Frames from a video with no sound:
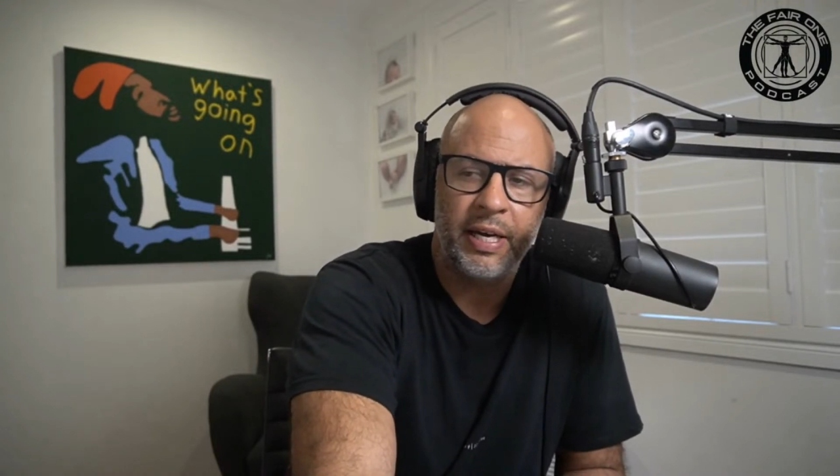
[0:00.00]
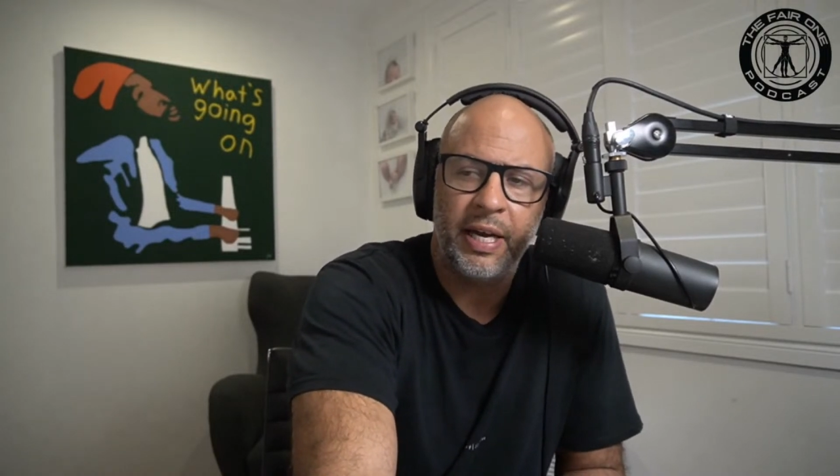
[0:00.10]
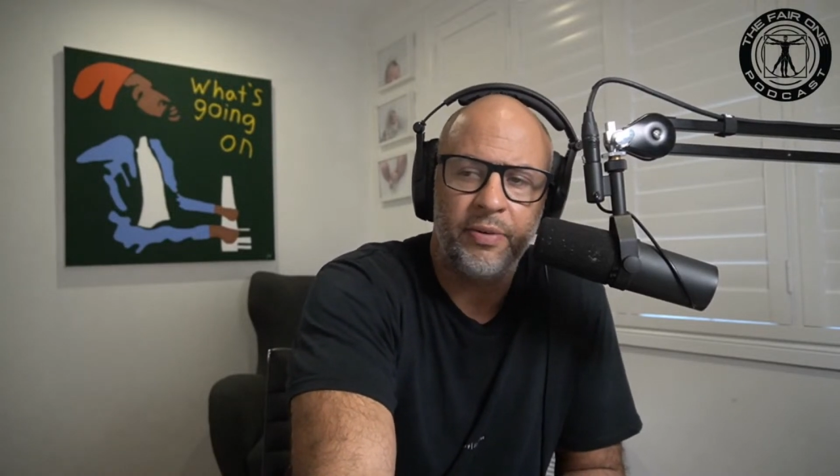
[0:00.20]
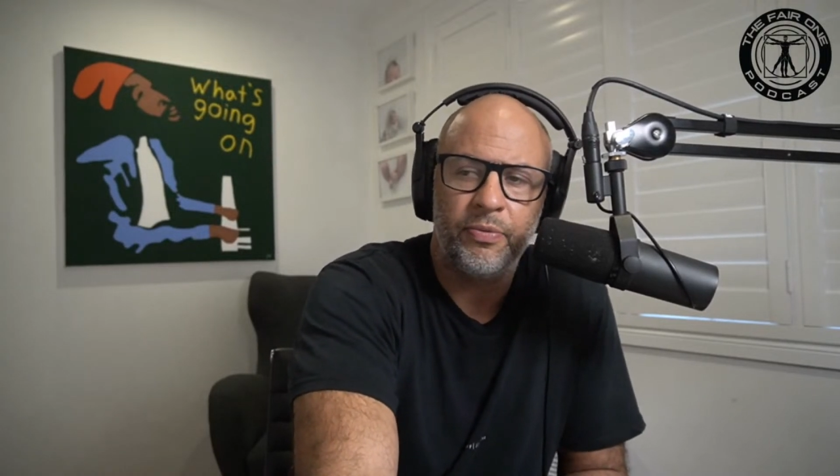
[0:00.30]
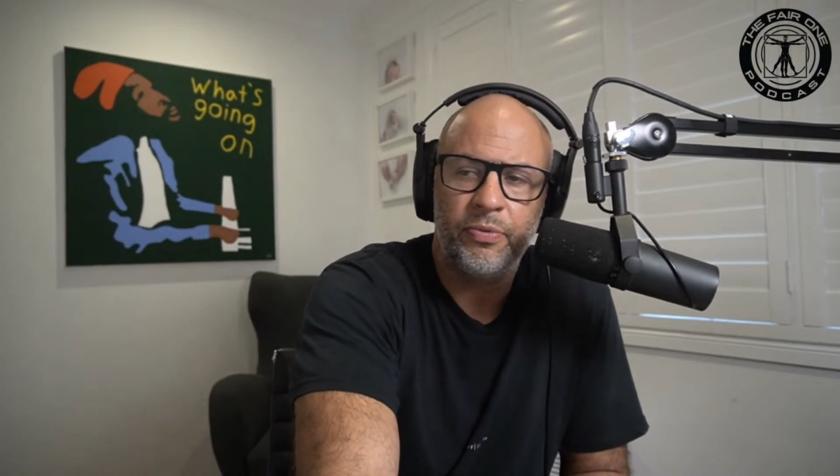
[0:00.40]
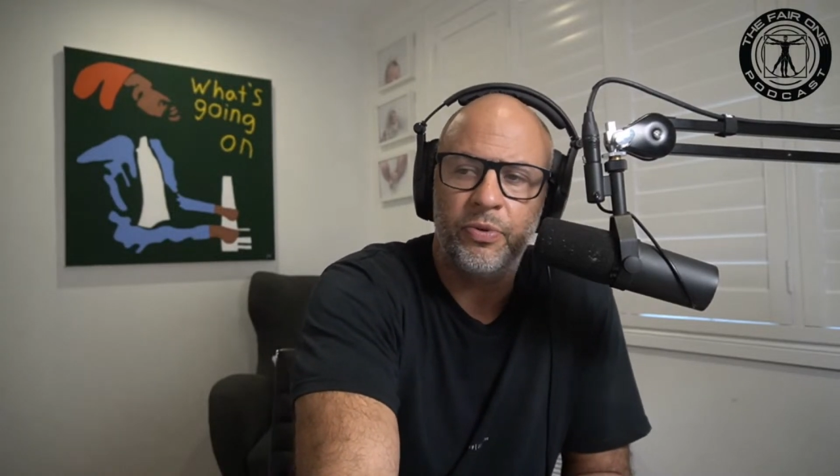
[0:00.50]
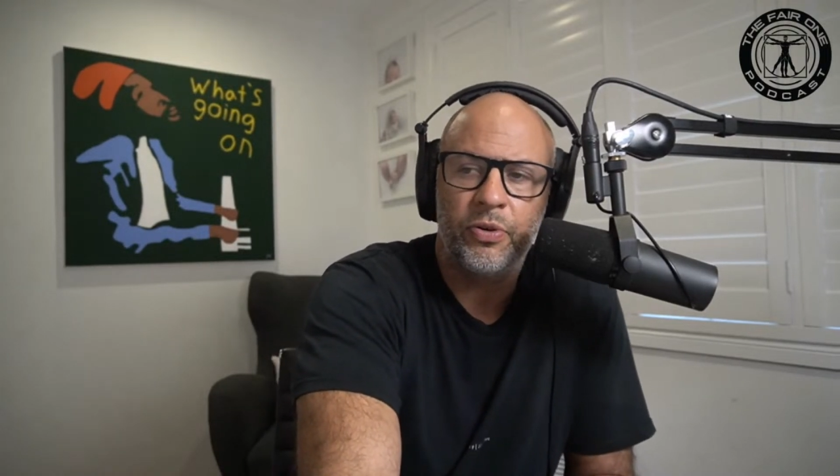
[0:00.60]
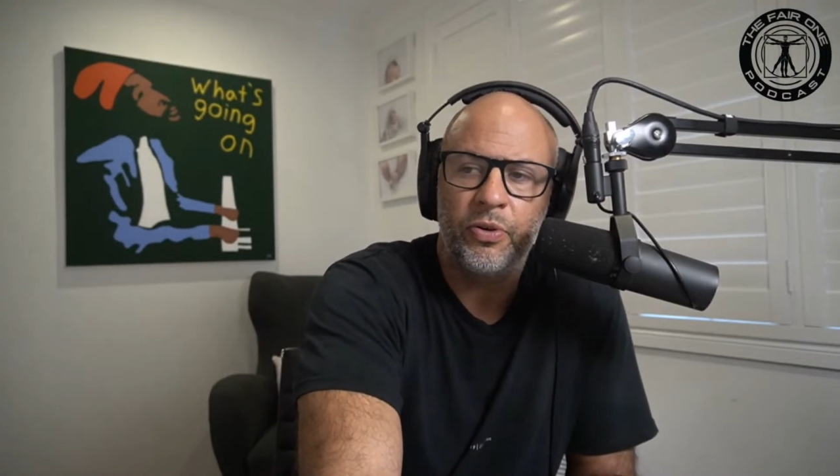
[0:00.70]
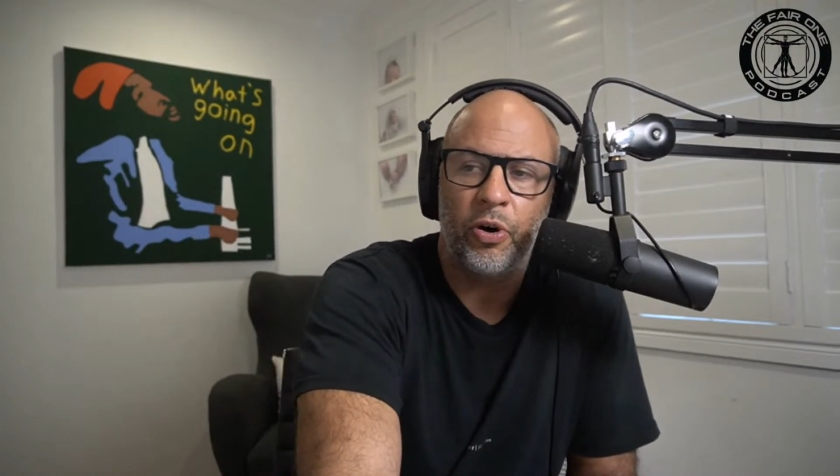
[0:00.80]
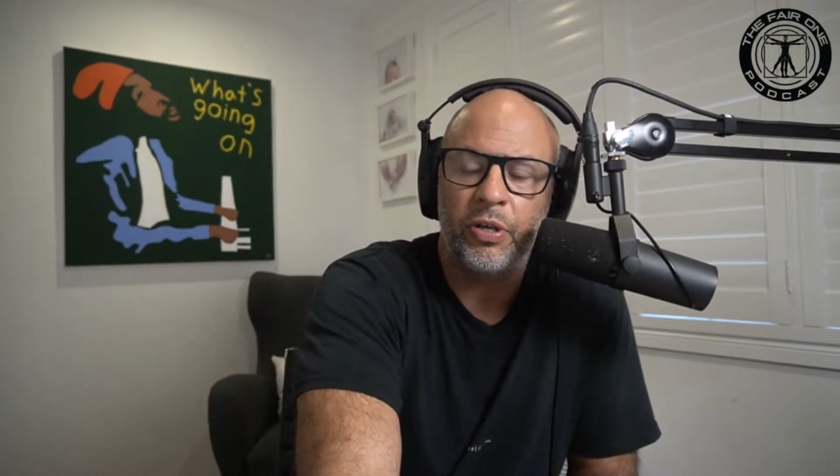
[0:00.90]
And
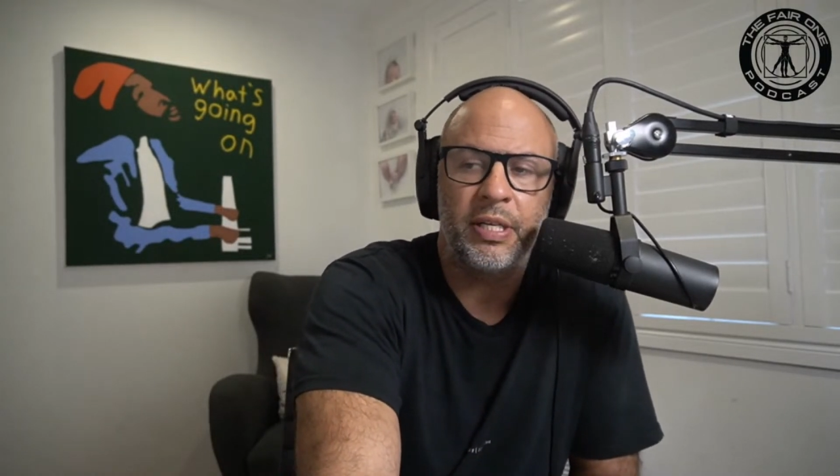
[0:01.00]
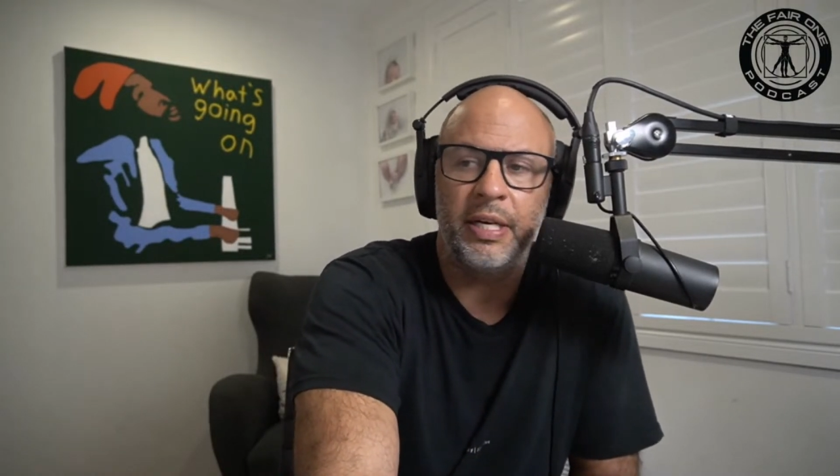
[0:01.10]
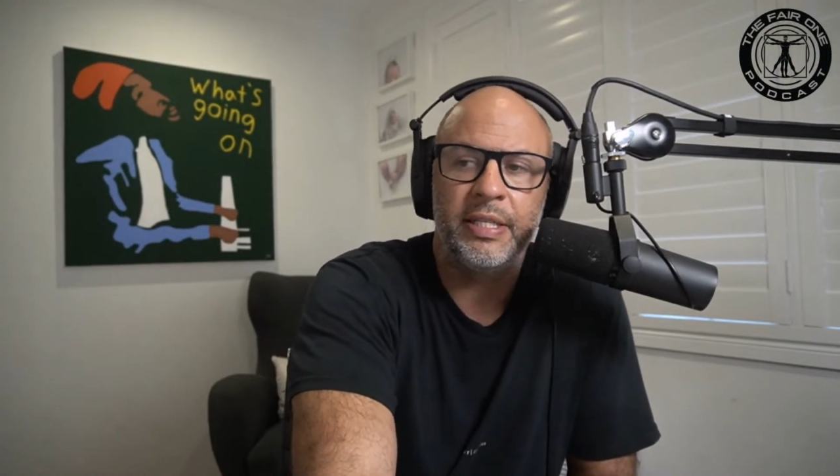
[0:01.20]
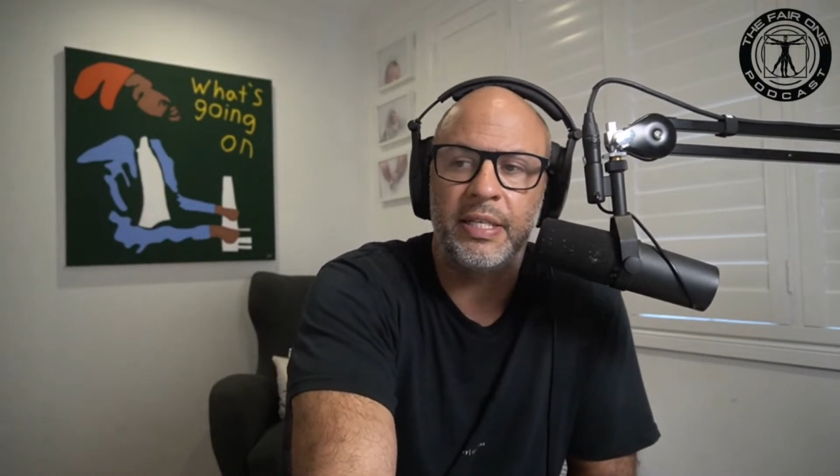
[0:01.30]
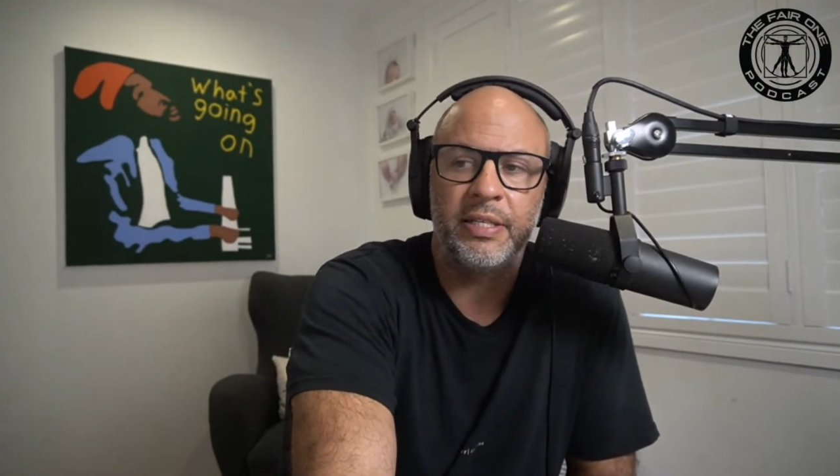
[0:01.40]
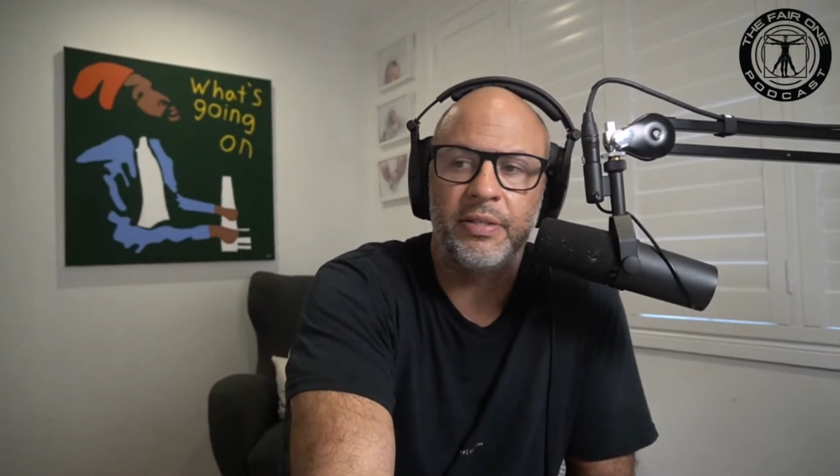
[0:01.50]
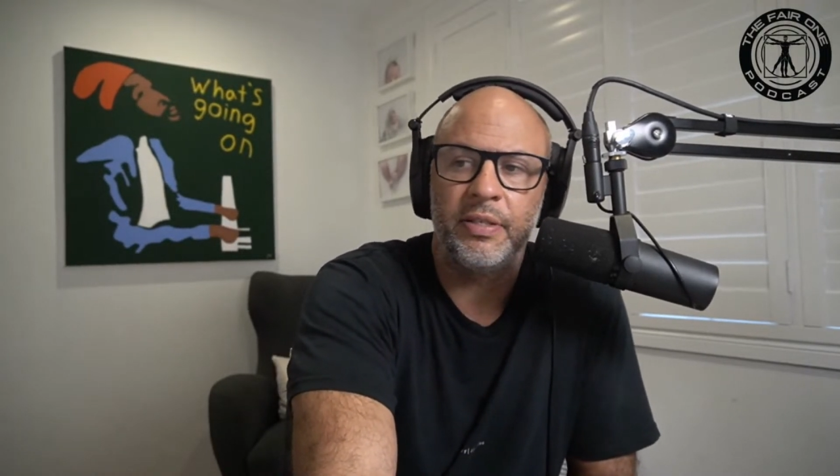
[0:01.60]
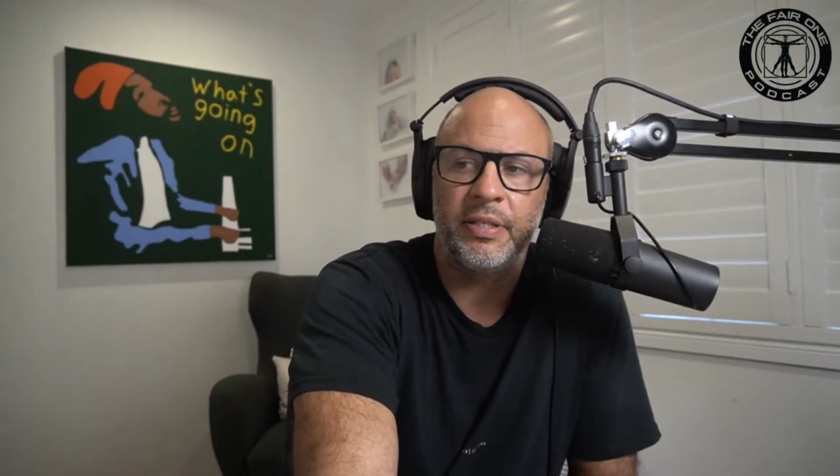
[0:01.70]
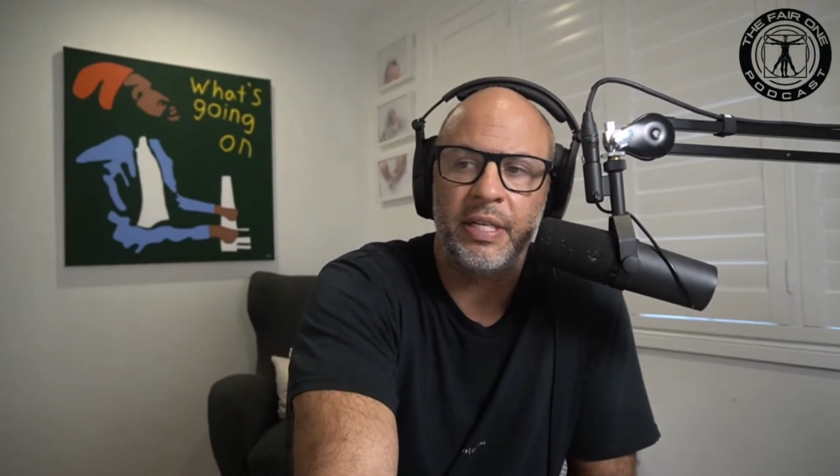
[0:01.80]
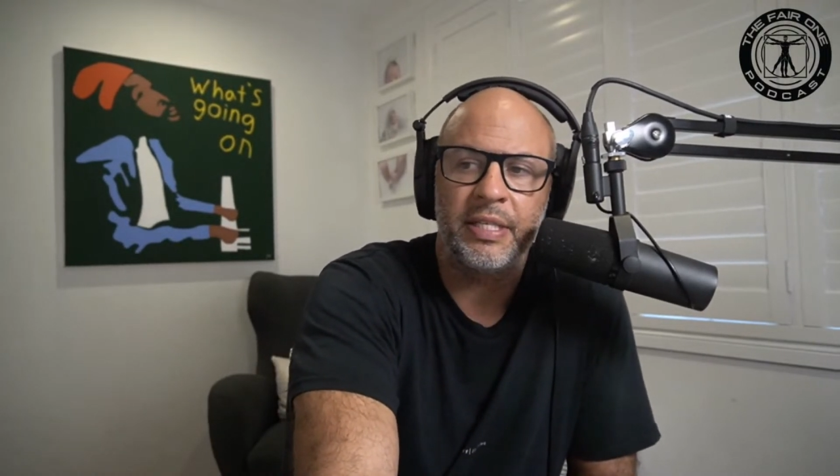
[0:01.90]
Costa
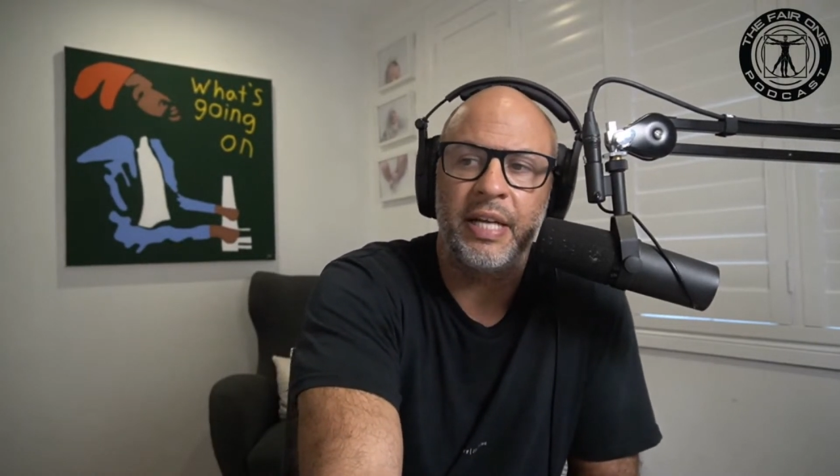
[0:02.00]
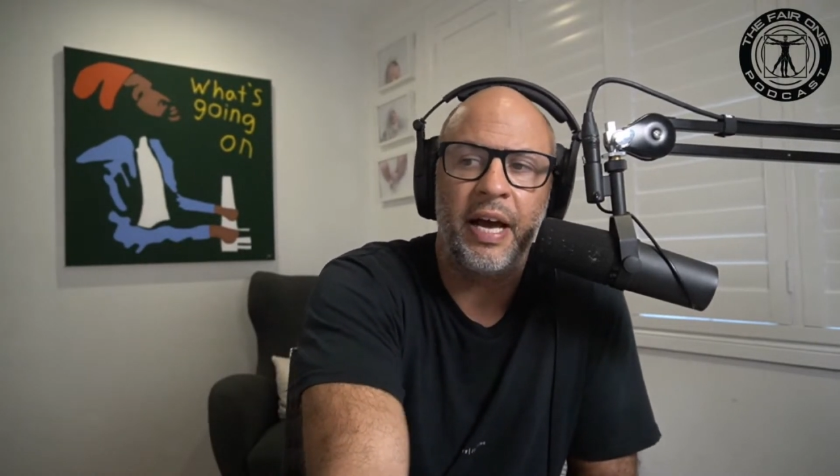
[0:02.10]
doesn't